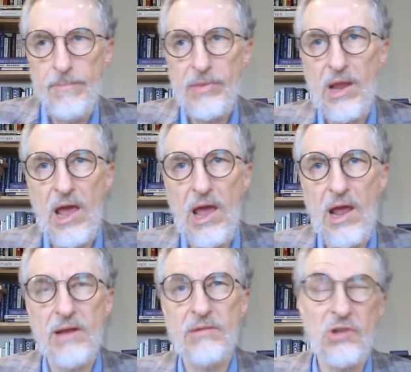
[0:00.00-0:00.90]

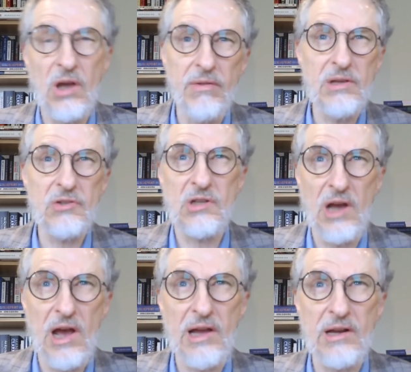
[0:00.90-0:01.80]
And so this
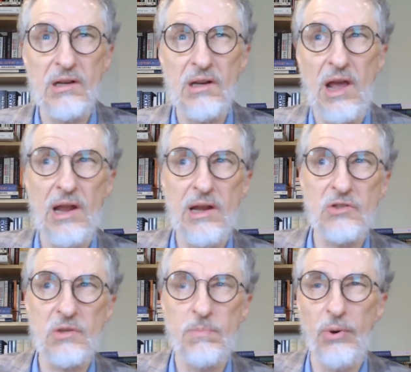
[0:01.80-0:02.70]
started and it
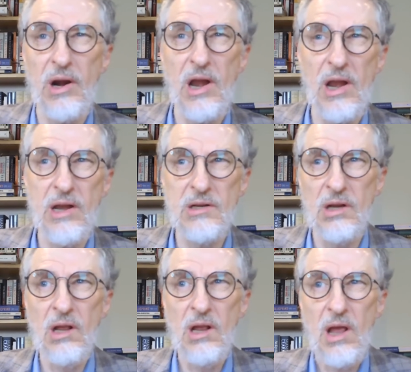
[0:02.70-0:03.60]
spread,
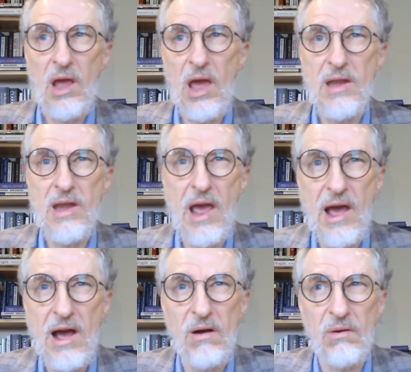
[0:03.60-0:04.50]
and
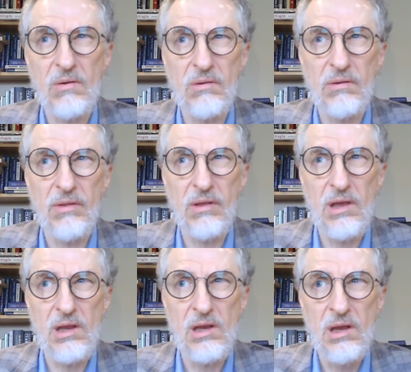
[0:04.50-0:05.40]
now
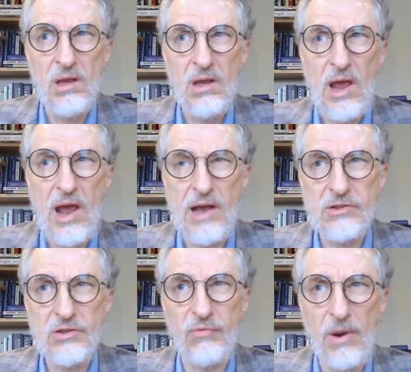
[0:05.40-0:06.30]
the
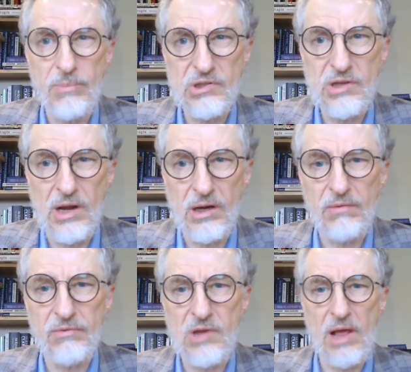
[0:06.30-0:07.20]
House of
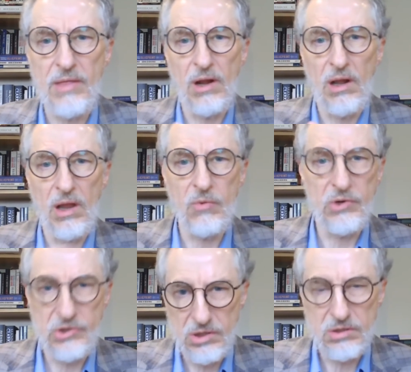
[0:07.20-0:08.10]
Representatives,
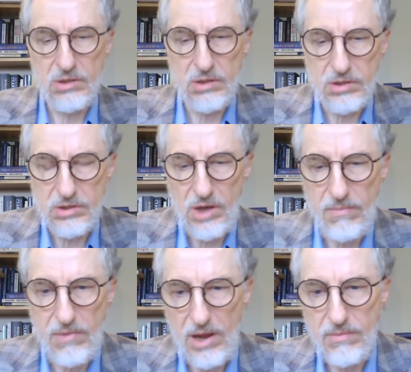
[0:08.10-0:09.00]
which is the same
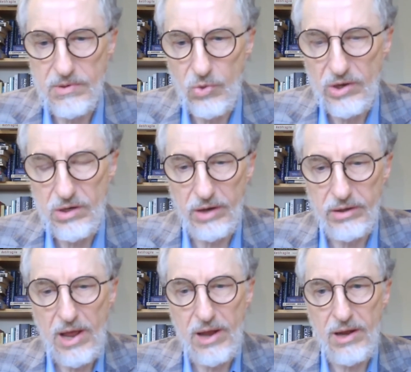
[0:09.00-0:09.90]
name, we got
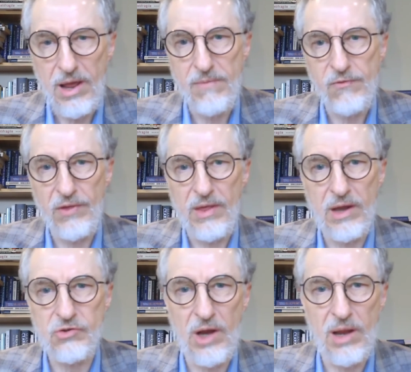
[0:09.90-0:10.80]
our name for that
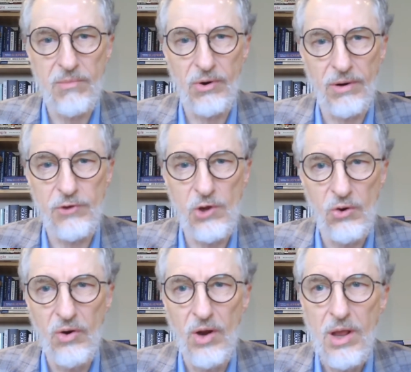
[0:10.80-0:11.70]
chamber off you,
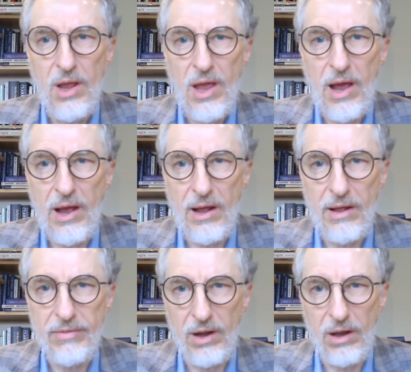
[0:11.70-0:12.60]
the
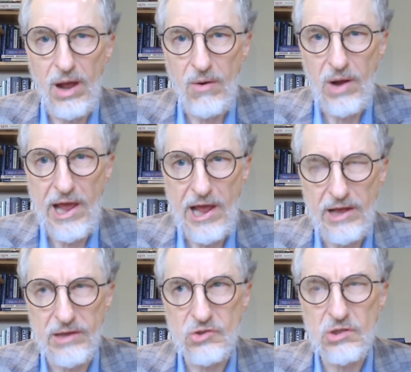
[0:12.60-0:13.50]
lower
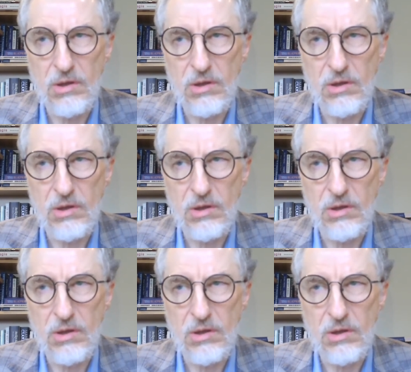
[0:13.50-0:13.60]
house